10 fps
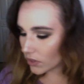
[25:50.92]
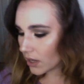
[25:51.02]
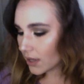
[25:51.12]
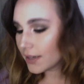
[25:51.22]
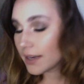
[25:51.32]

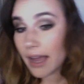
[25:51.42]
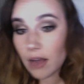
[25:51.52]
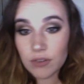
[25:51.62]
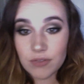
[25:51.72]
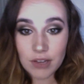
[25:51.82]
Now the
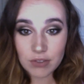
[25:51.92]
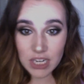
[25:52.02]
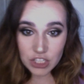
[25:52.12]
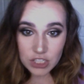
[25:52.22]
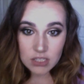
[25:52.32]

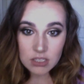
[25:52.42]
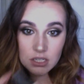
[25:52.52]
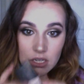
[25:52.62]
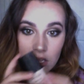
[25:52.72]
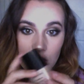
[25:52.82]
foundation,
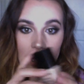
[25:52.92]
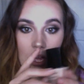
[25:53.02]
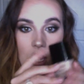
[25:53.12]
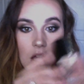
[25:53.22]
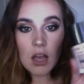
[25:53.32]

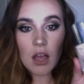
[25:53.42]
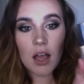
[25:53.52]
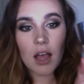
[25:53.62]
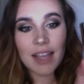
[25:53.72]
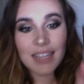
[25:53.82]

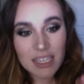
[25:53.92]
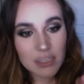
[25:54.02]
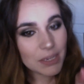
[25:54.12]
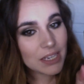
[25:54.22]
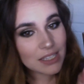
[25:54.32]
I guess
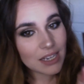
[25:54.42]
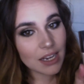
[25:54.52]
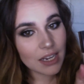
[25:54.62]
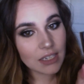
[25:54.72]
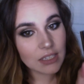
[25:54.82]
because
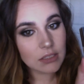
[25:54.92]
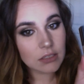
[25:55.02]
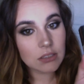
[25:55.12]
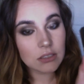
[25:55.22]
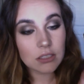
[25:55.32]
I
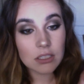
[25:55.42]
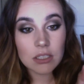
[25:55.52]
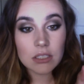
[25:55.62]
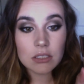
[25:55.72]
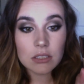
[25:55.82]

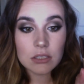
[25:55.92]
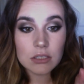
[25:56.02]
didn't,